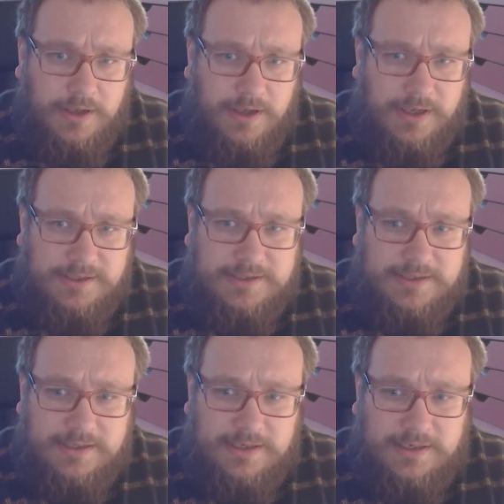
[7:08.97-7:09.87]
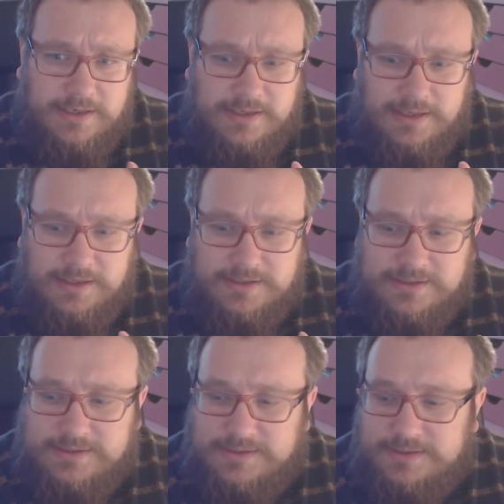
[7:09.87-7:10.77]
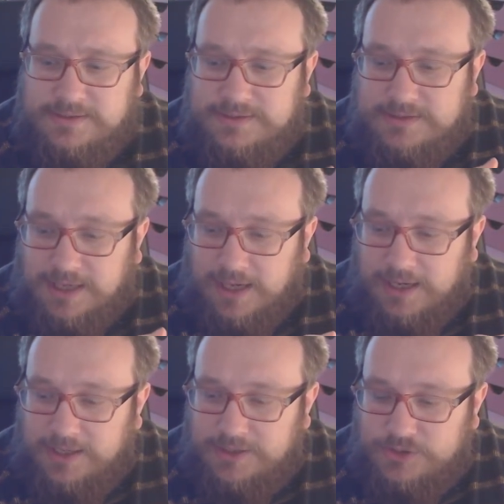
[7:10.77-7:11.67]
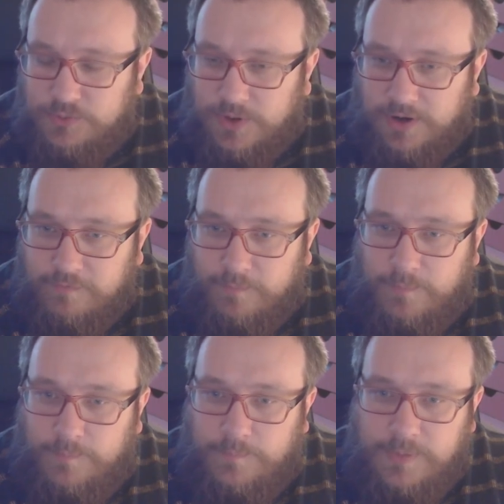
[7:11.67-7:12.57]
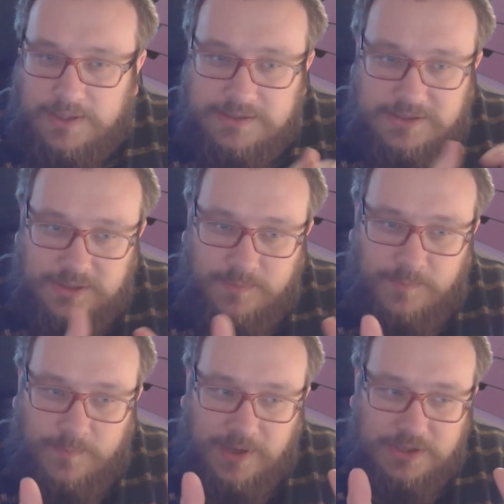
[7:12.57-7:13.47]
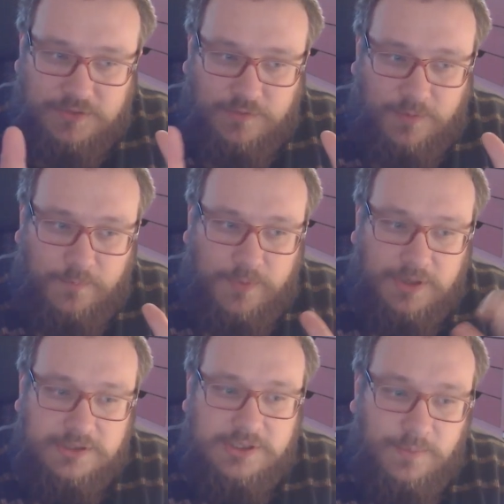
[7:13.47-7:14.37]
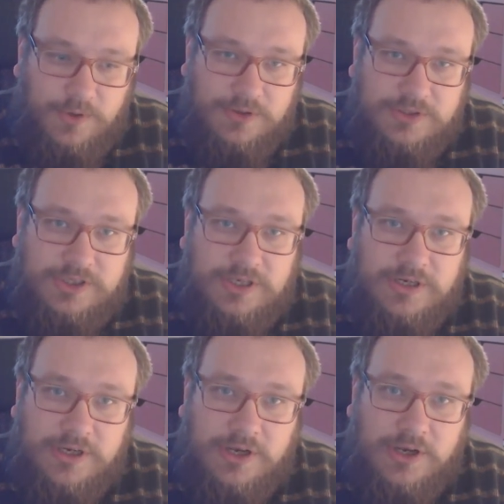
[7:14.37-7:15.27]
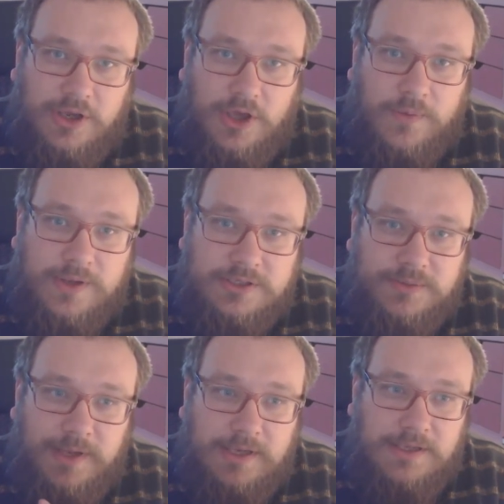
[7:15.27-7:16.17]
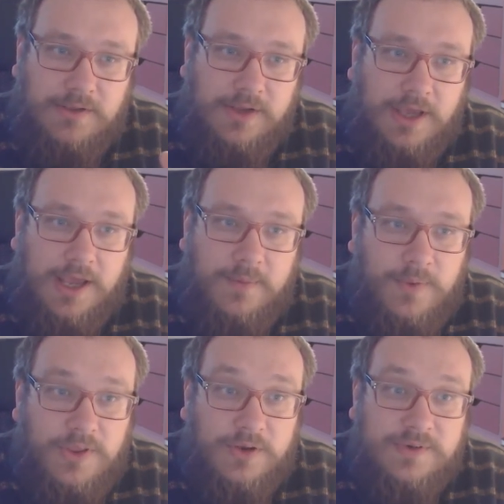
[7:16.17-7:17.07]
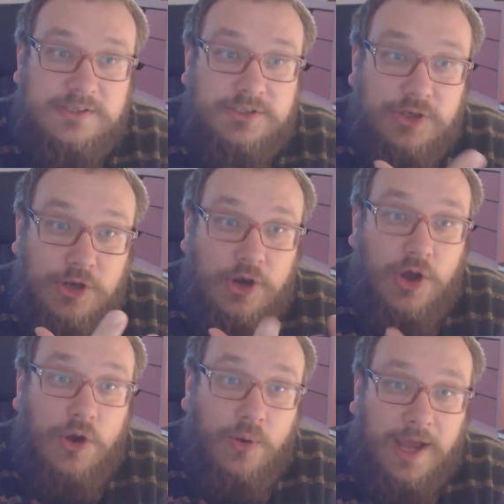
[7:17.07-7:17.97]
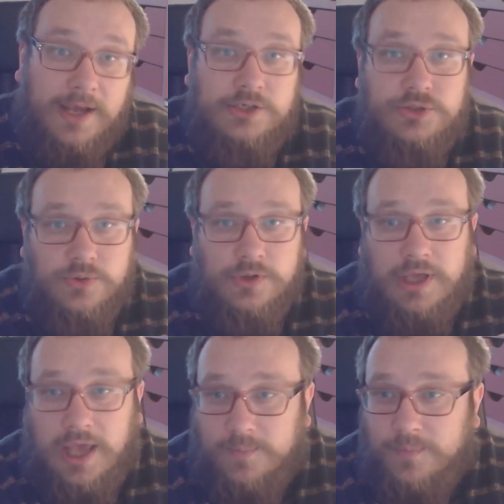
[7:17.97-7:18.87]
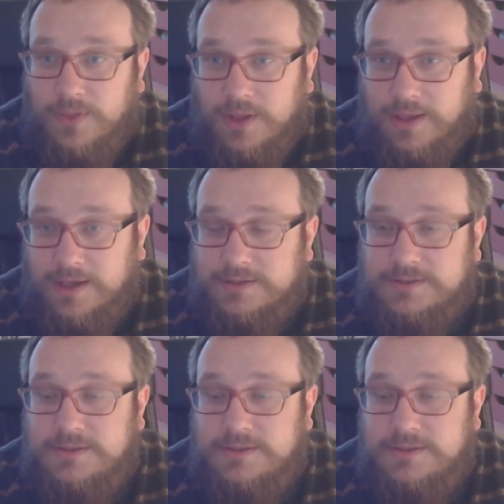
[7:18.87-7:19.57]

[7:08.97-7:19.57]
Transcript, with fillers: it's at a stage where I've built a bunch of the building blocks that are going to go into making the game, but there is no actual game there yet.